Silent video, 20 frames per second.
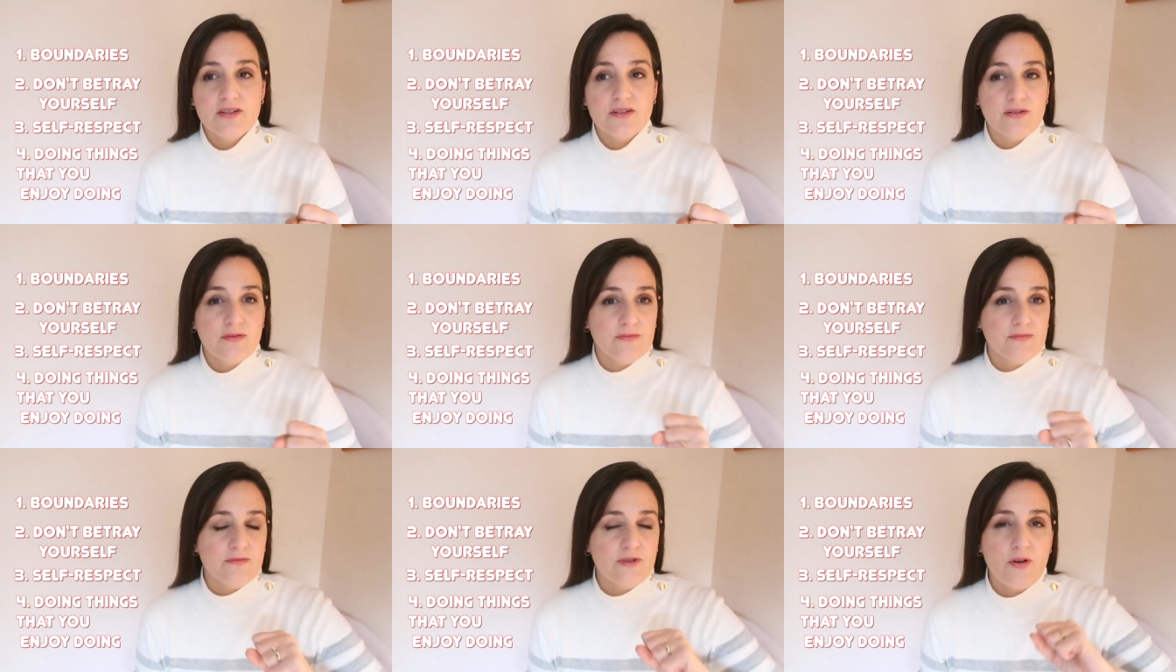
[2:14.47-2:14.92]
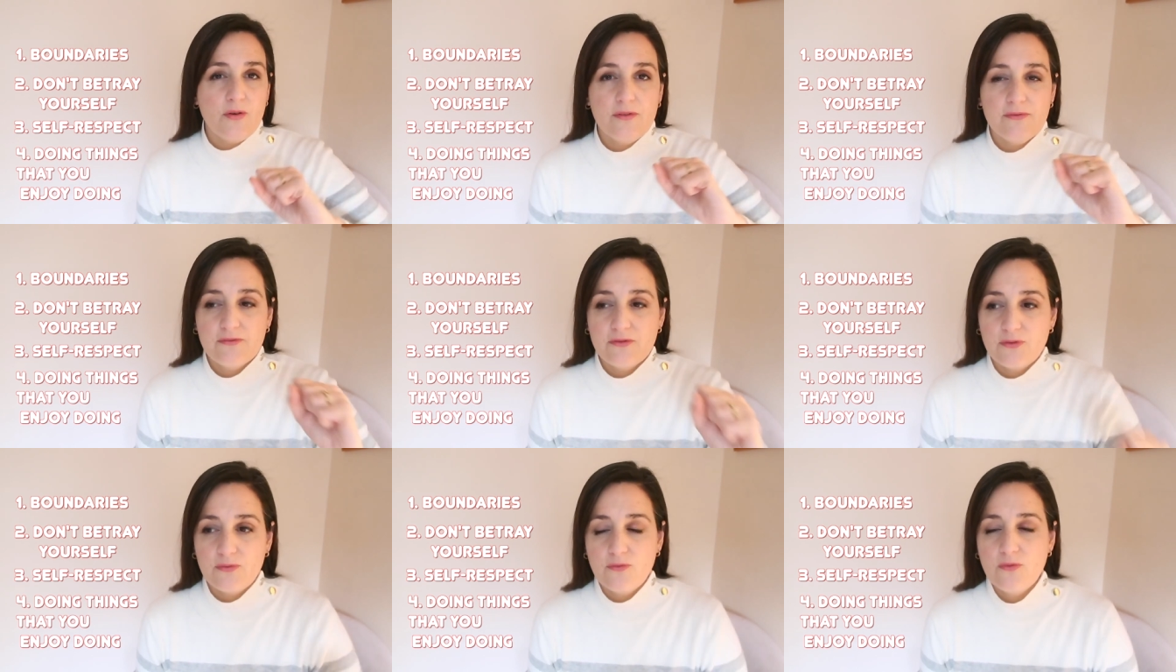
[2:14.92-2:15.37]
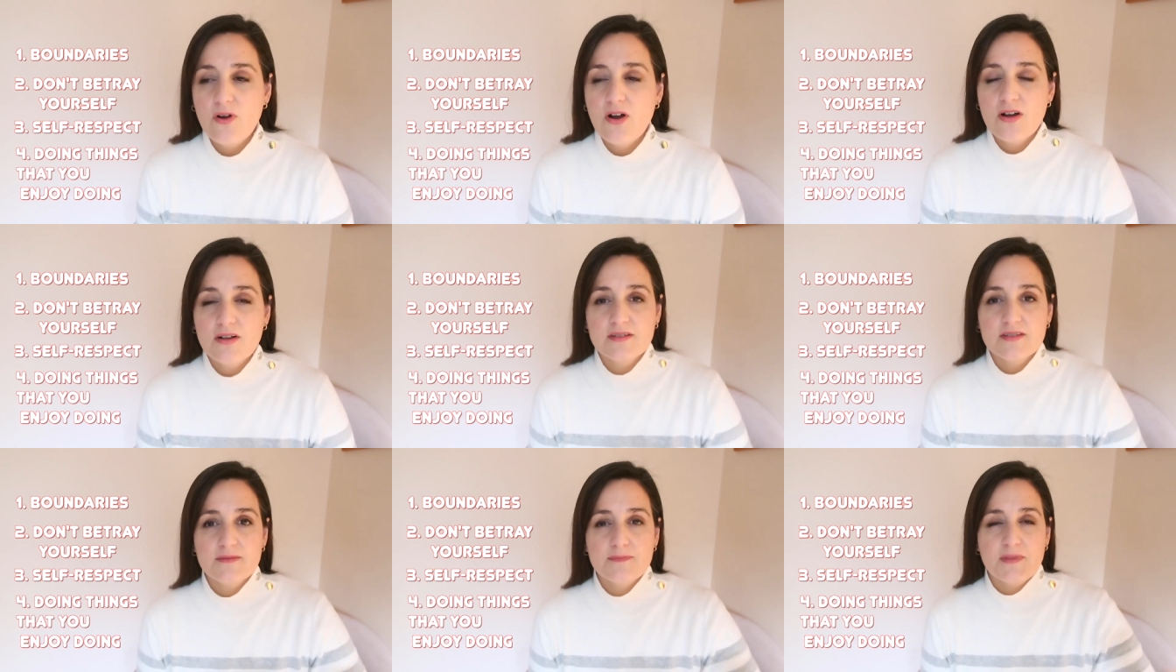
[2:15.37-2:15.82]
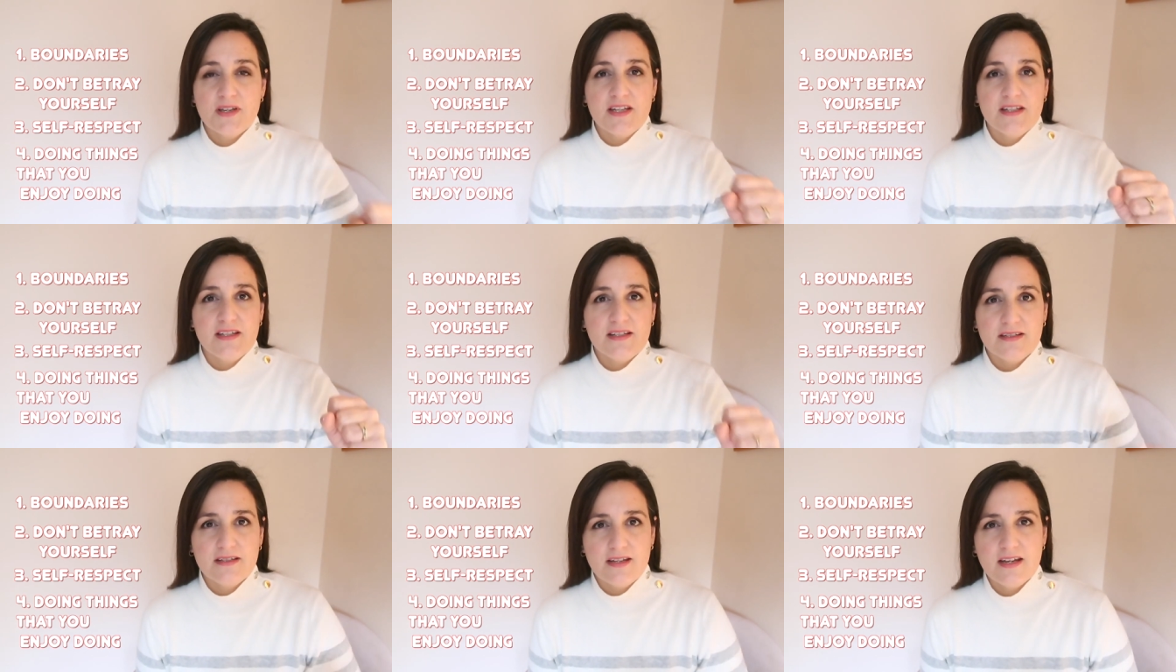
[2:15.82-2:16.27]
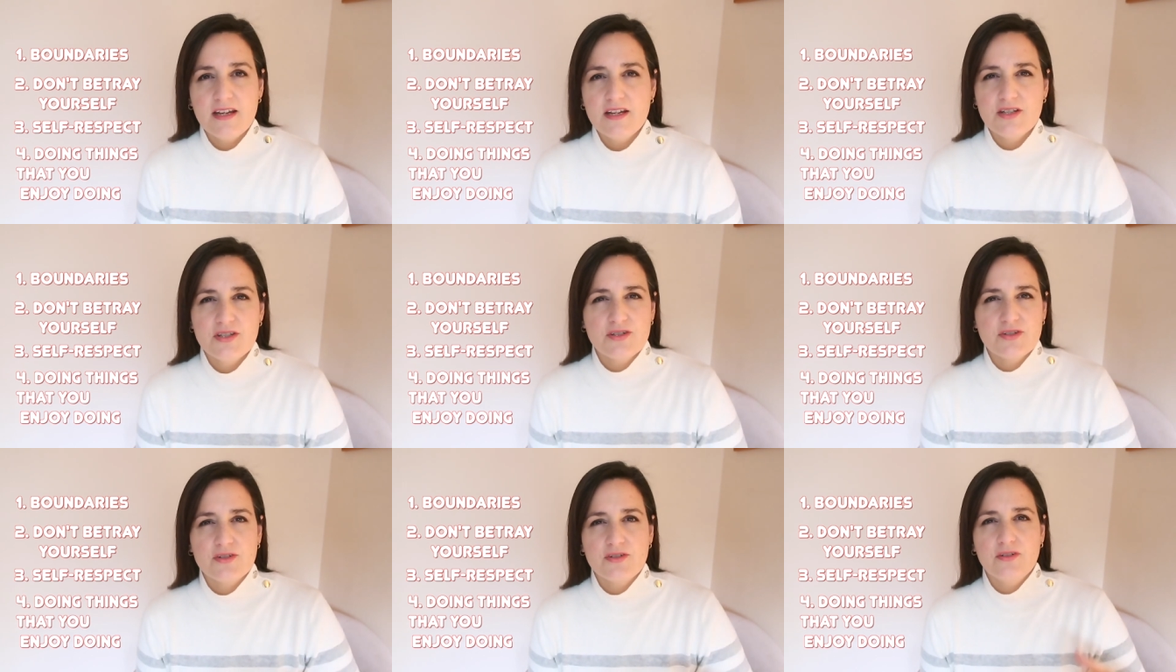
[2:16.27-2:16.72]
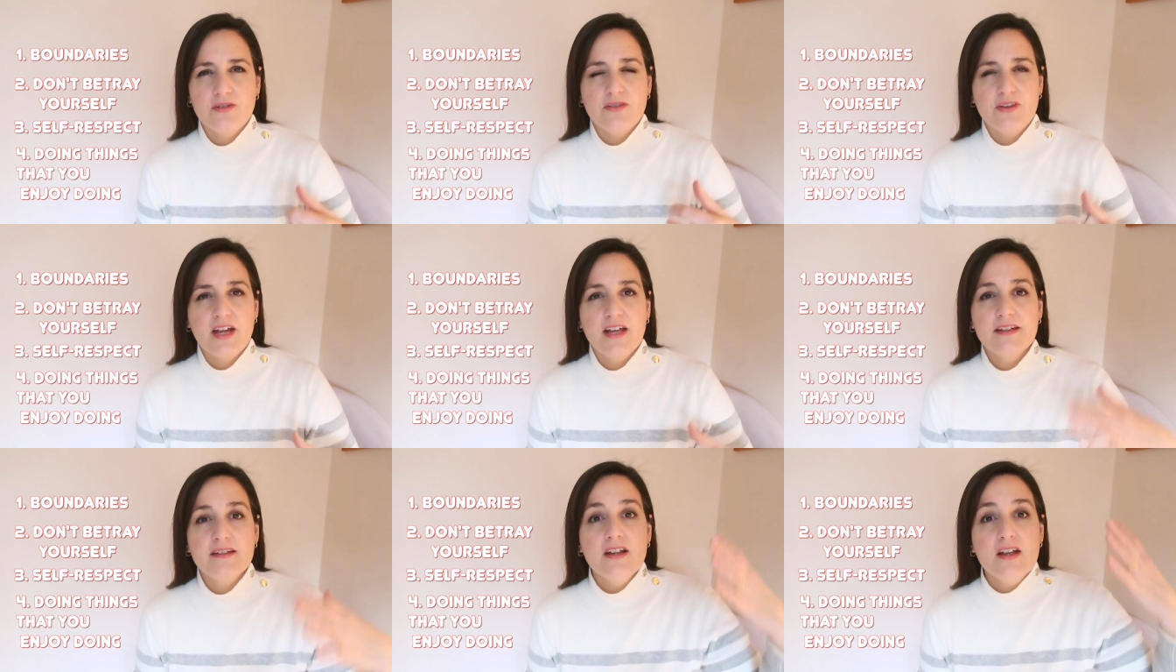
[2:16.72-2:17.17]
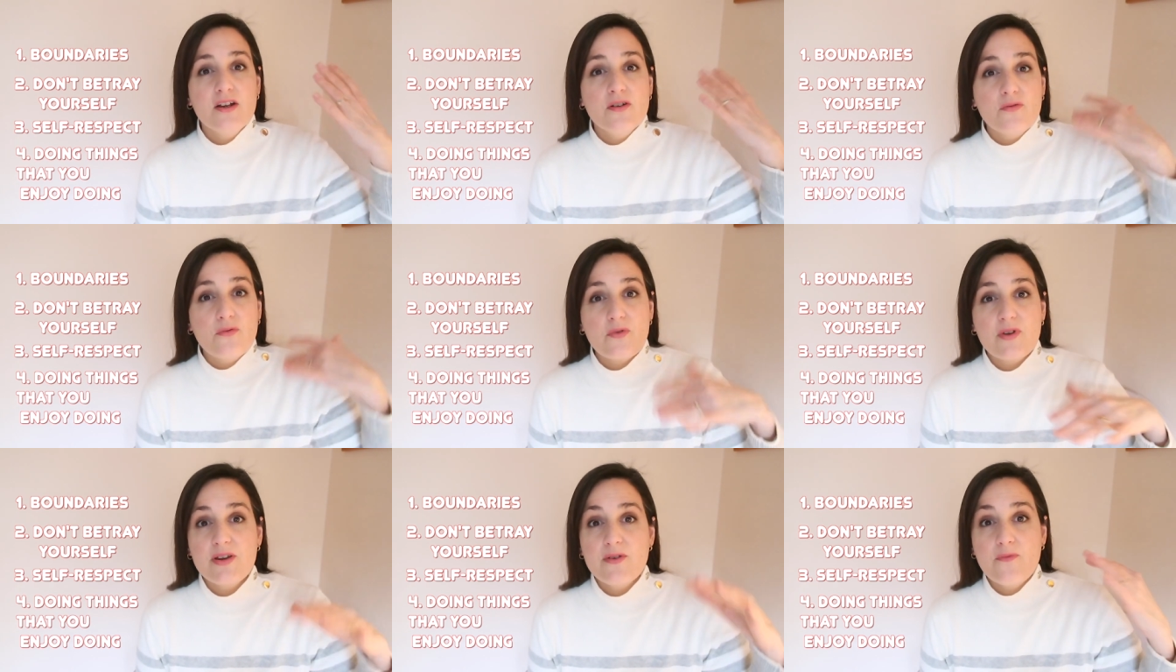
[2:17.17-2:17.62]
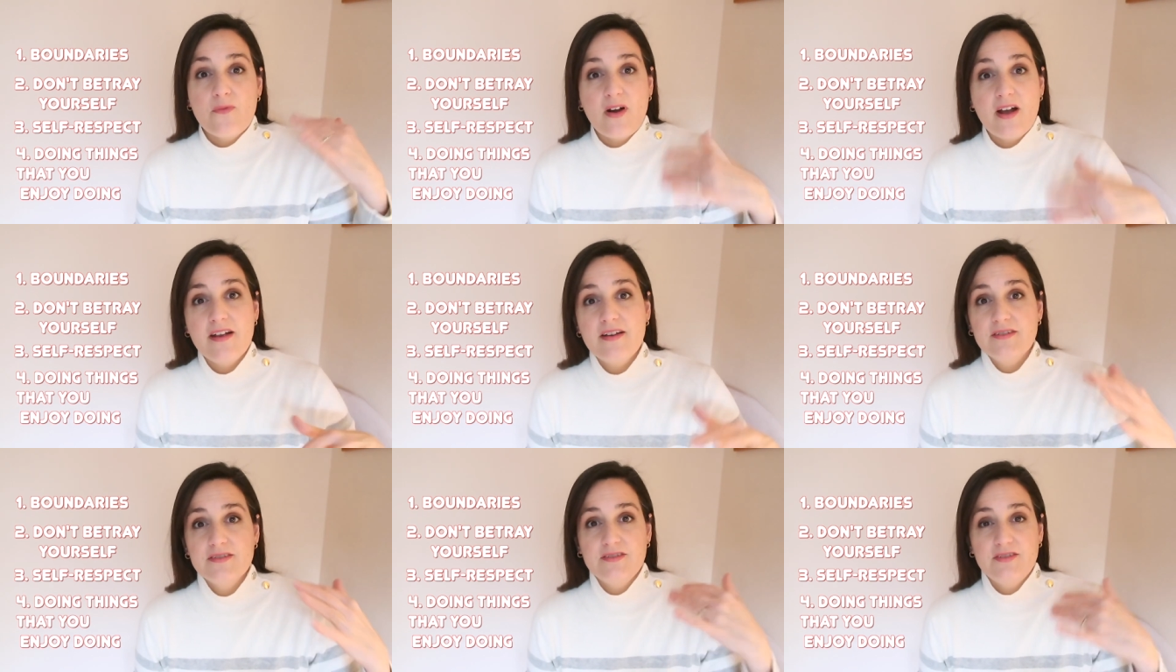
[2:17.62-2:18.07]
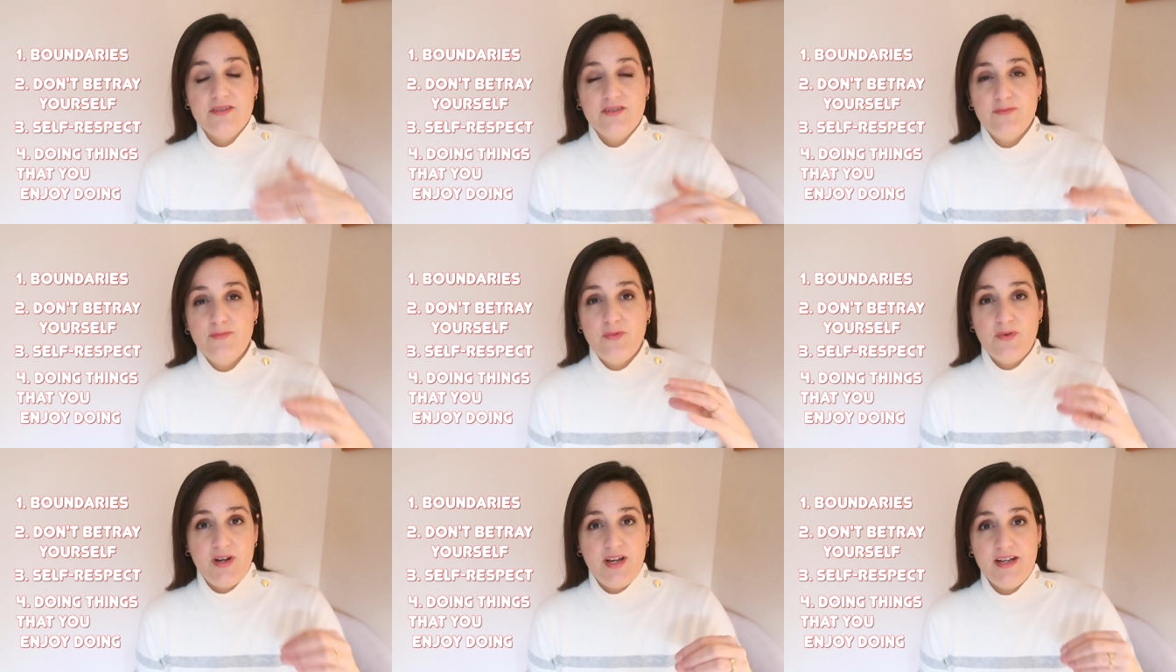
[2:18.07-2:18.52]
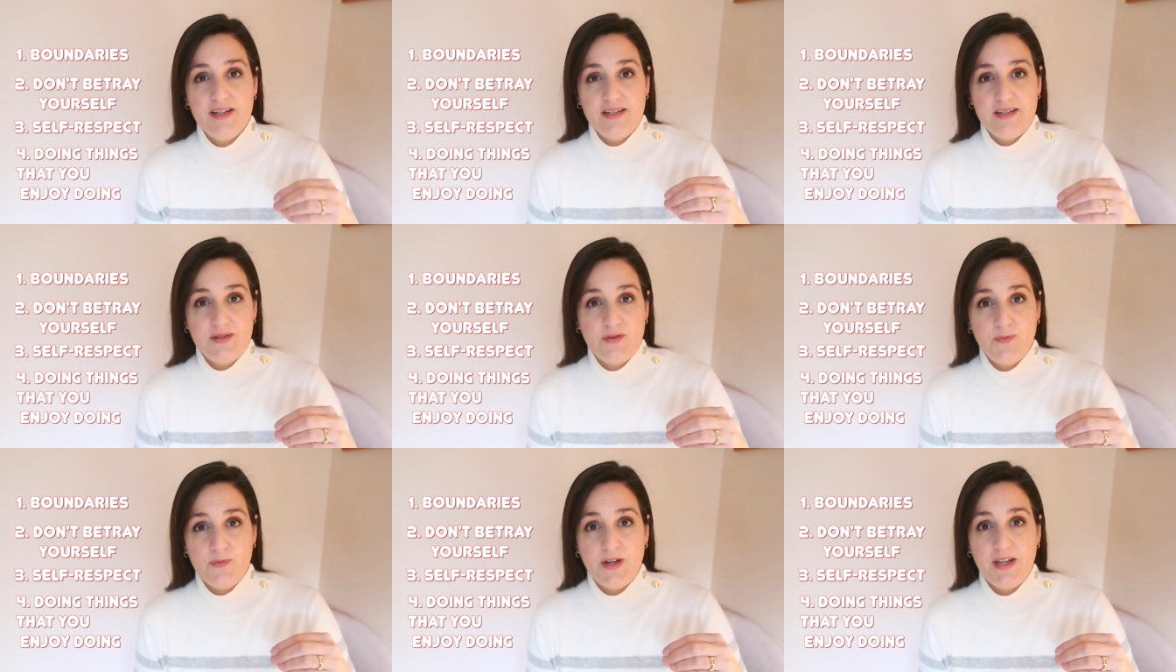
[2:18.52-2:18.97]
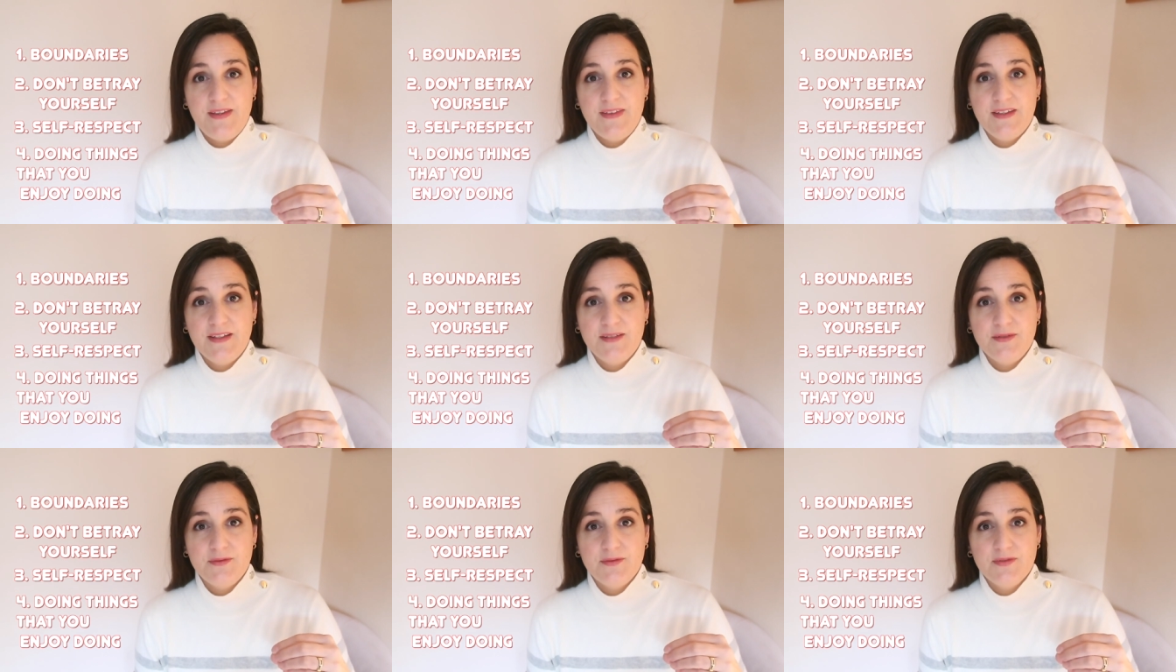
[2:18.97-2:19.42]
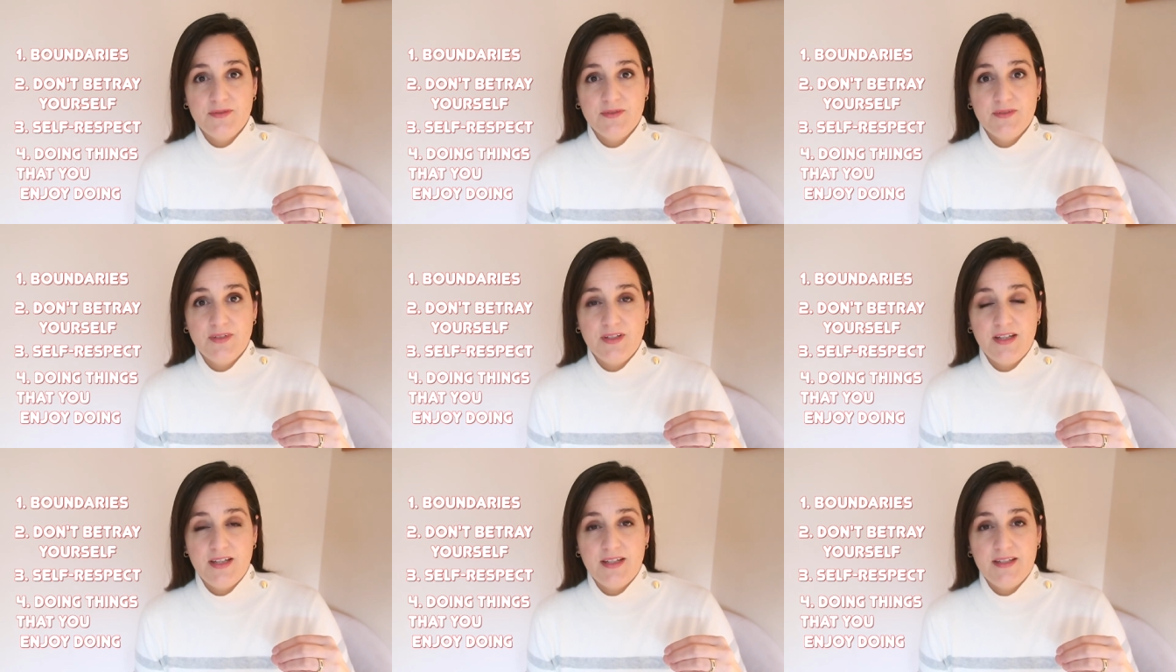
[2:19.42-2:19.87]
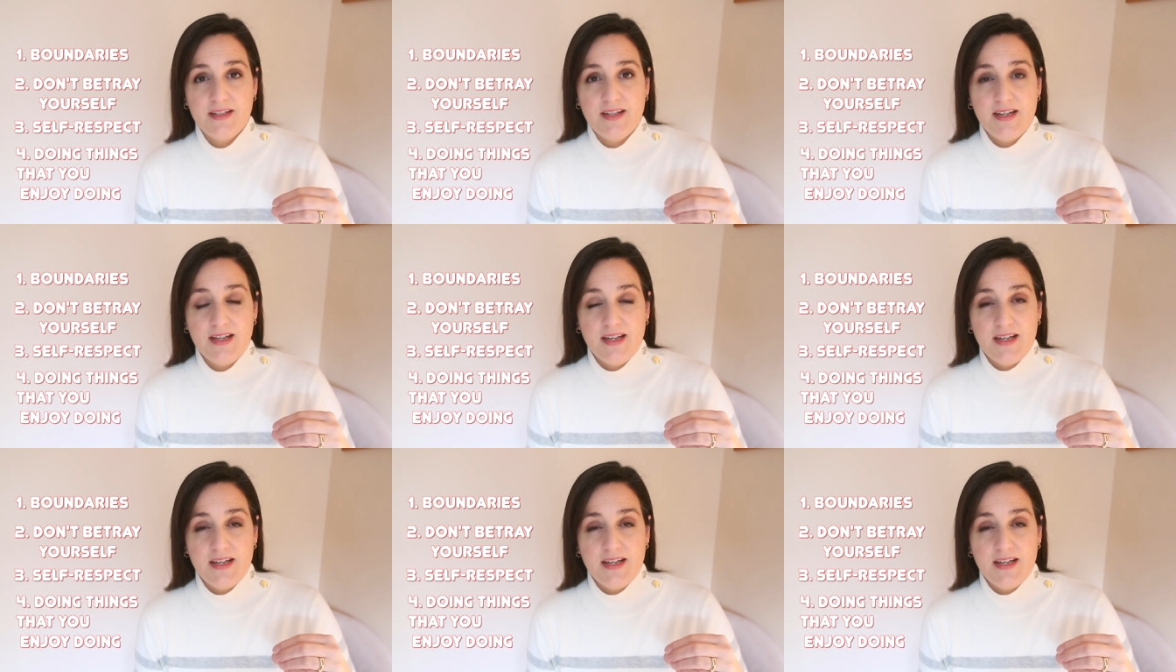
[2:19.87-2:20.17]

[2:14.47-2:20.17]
you know, going for walks, being in nature, all that rewires your brain in a way that